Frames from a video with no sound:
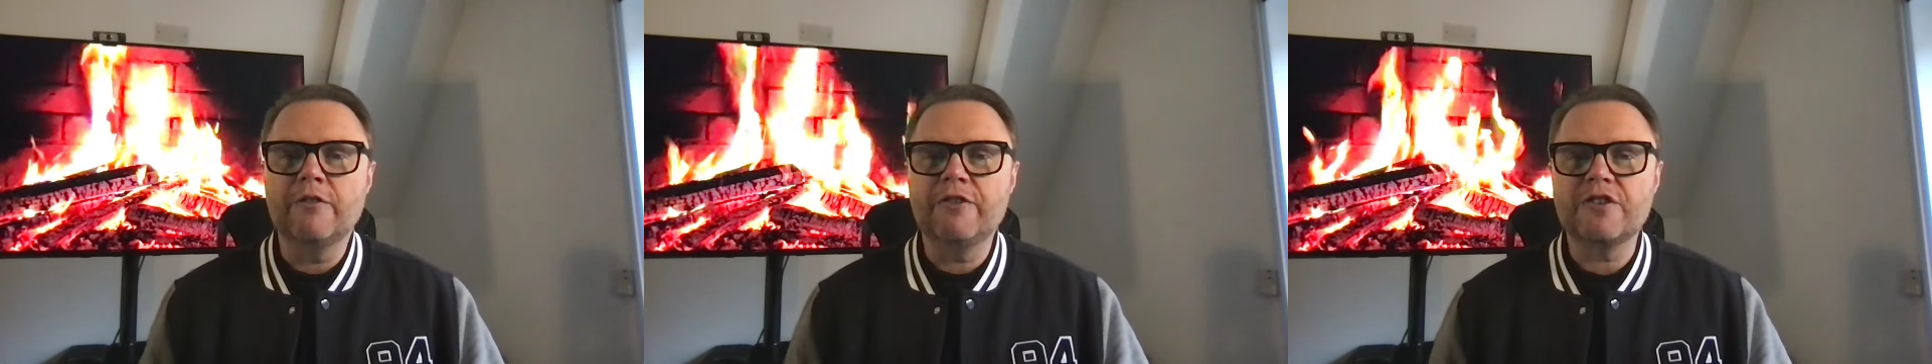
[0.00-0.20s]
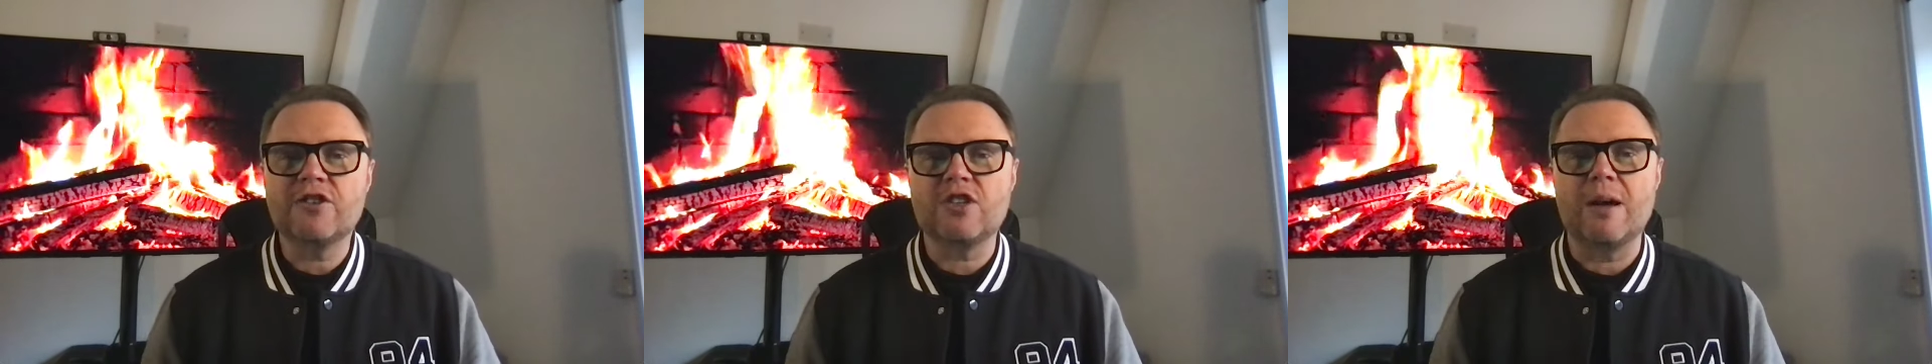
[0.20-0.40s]

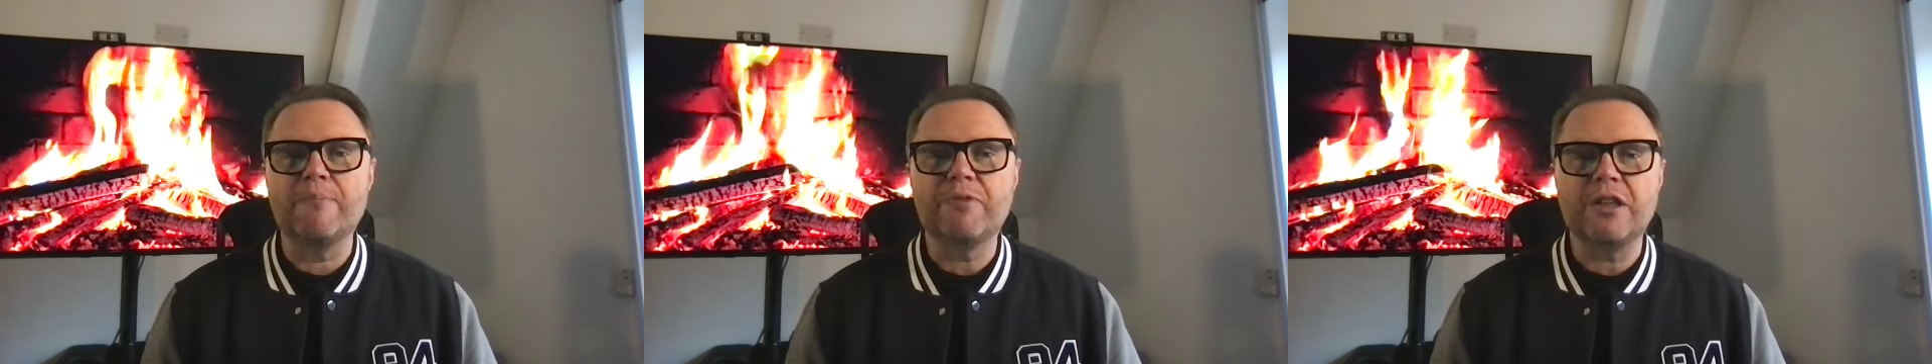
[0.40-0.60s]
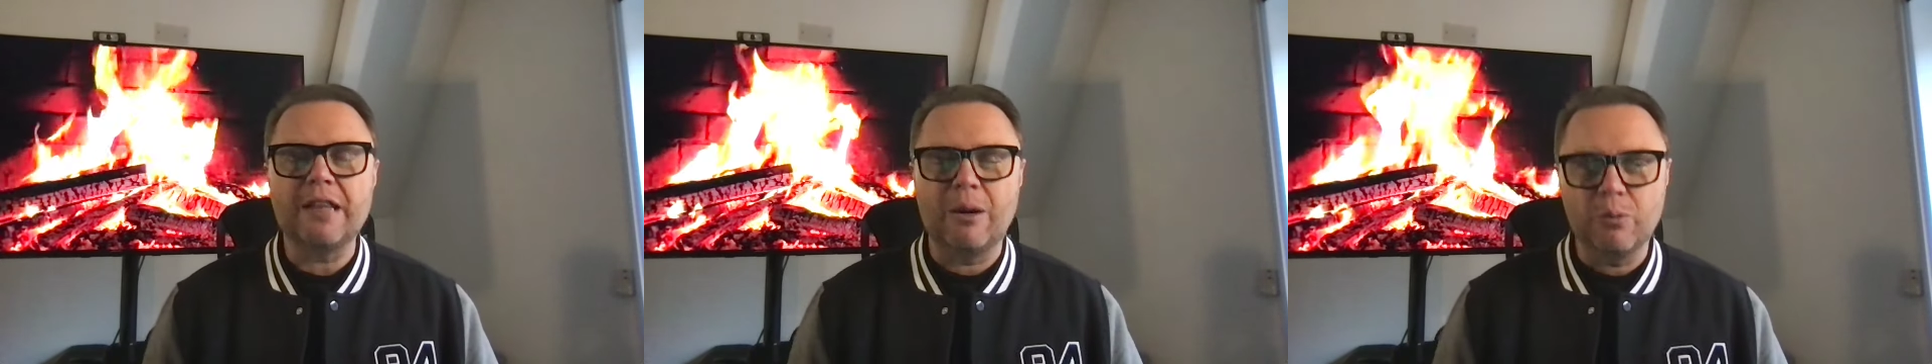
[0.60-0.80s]
for
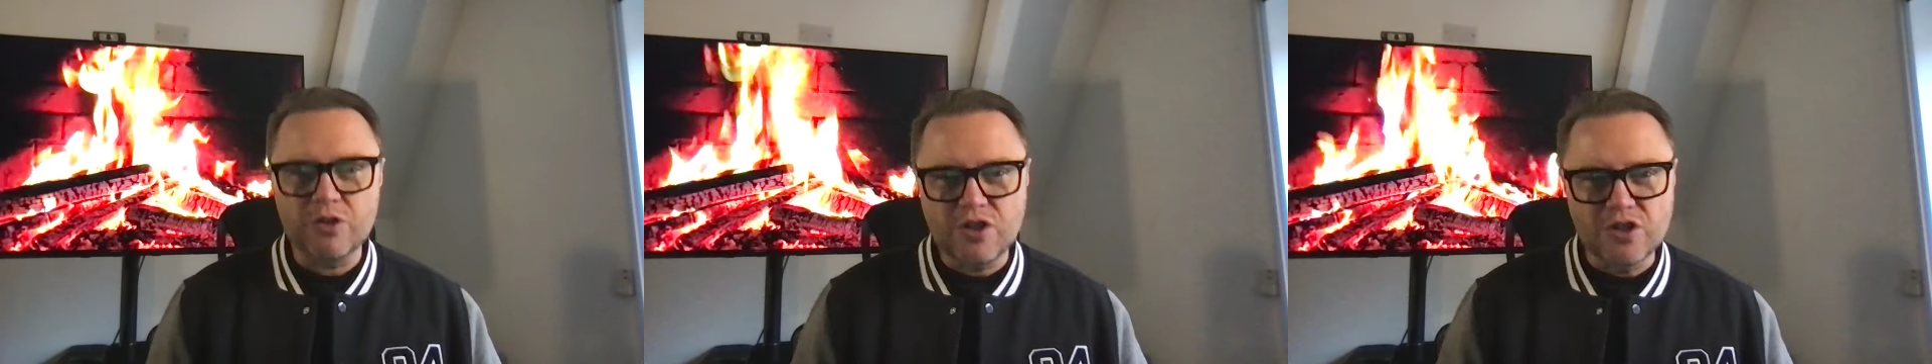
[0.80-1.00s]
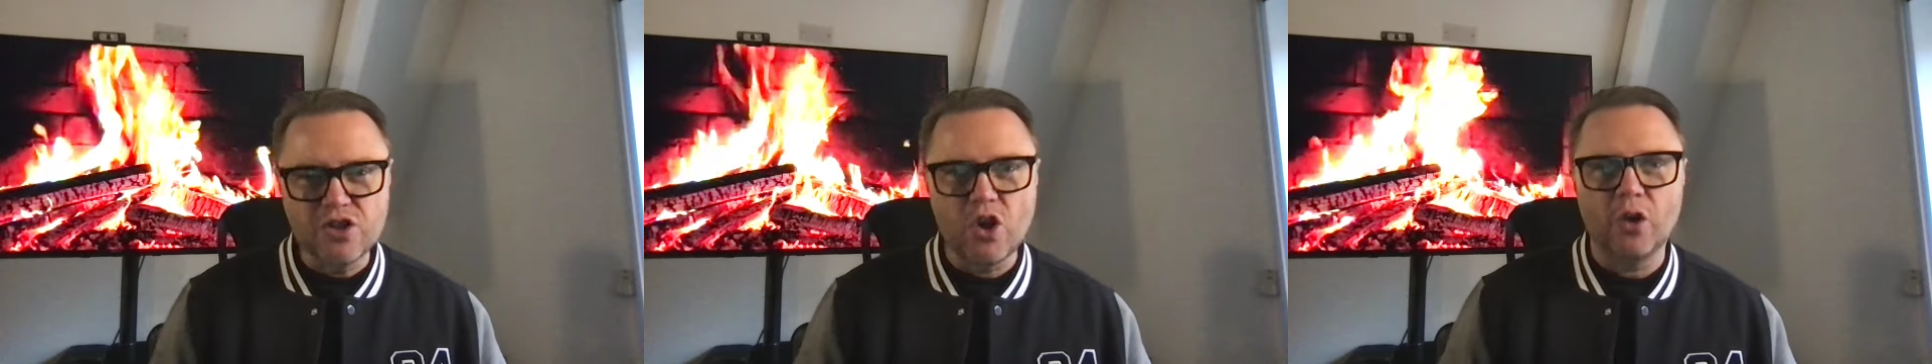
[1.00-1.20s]
something that
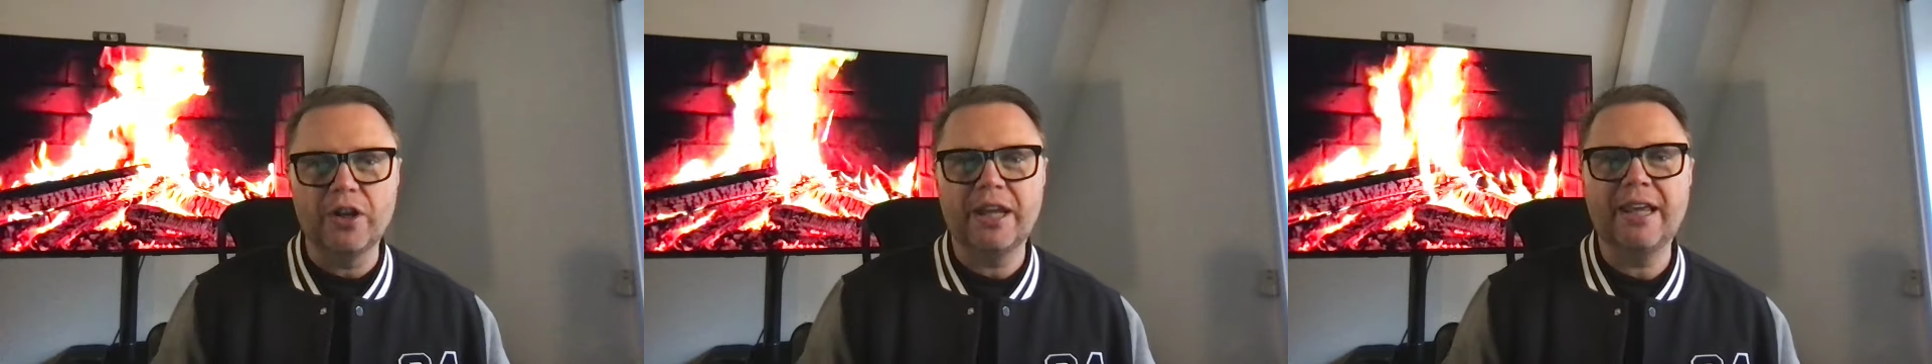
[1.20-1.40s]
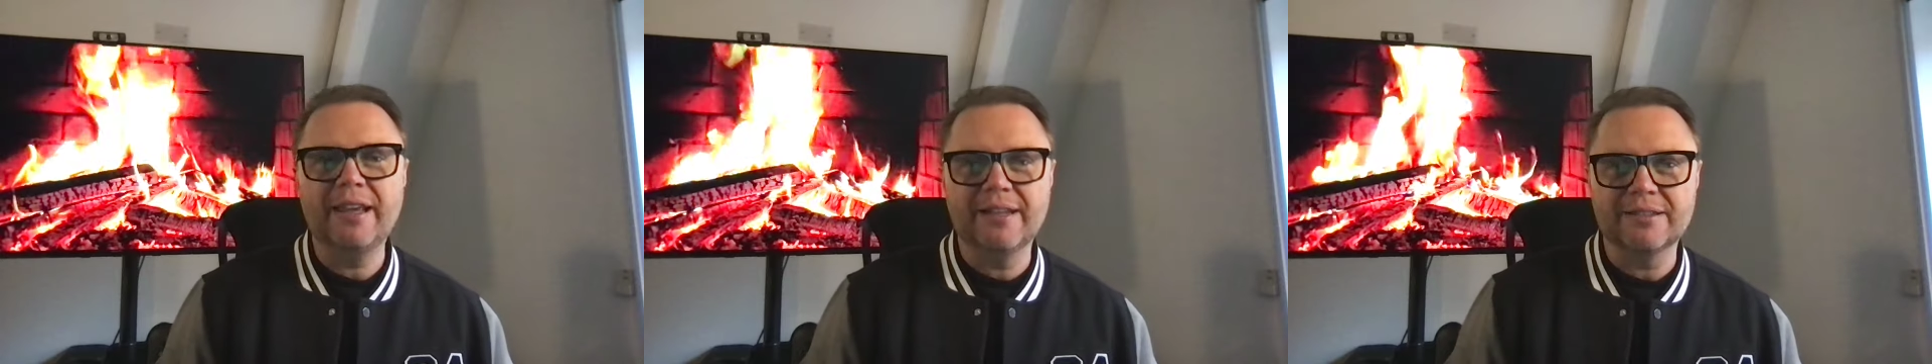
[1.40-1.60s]
was not
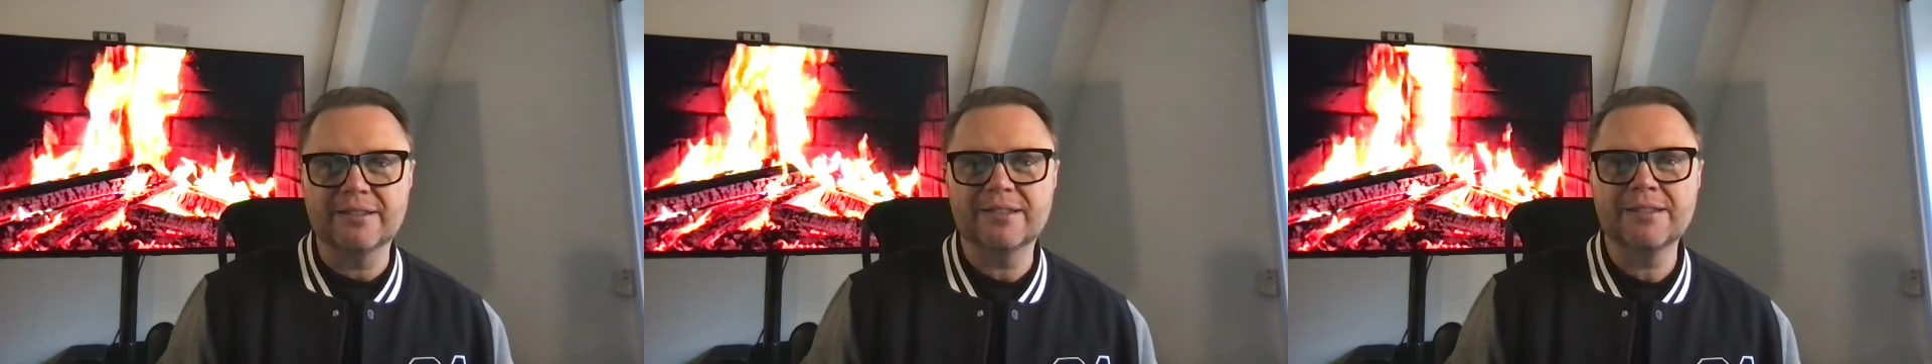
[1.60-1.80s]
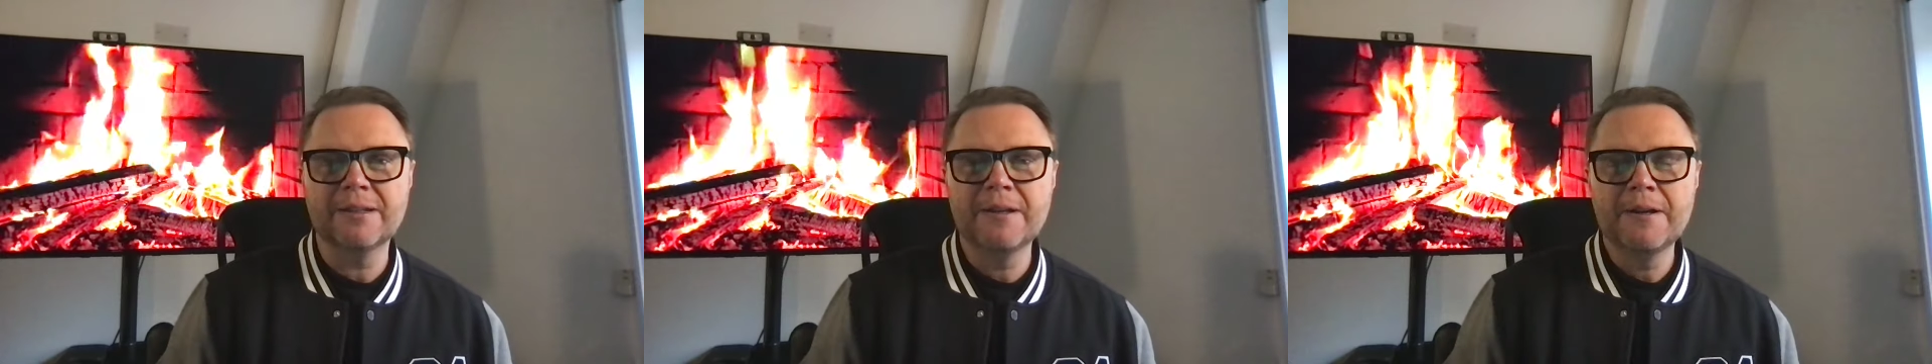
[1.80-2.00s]

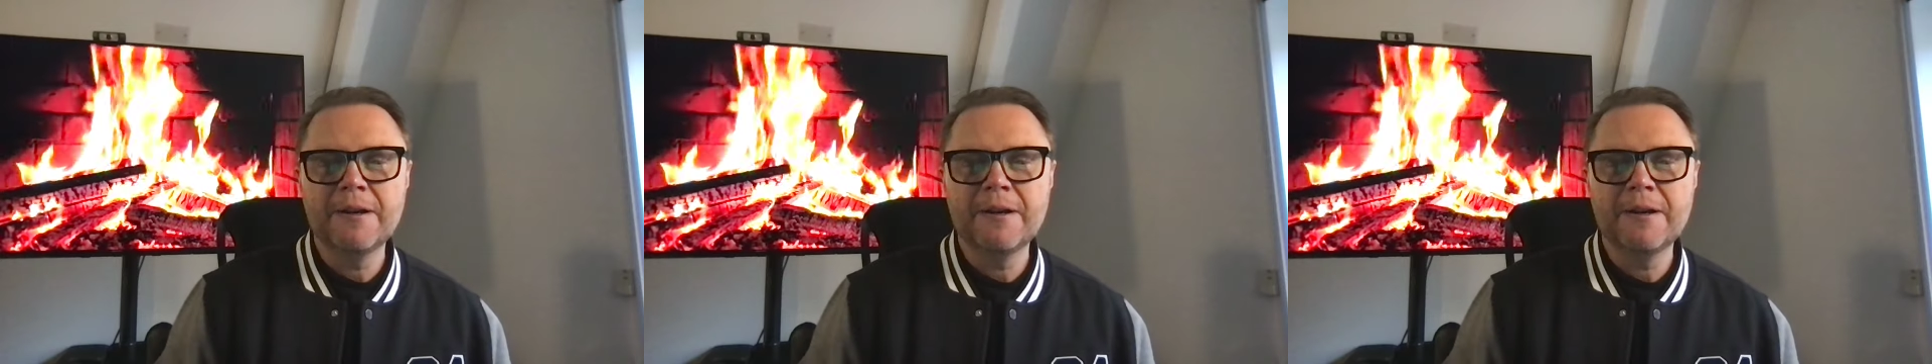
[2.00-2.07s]
his.